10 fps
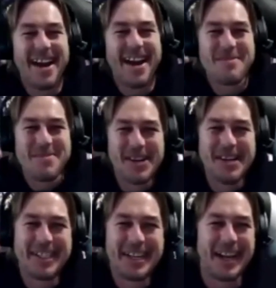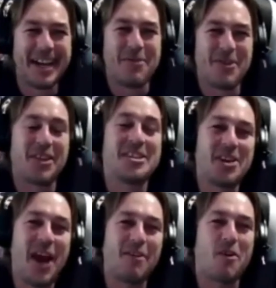the music and everything. Do you
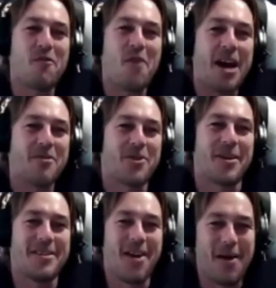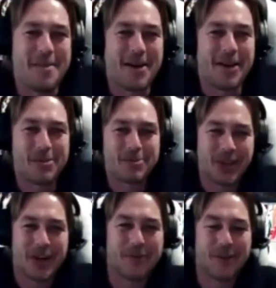have a favorite Nightmare on Elm
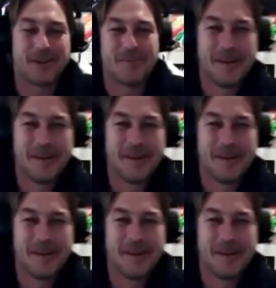Street film?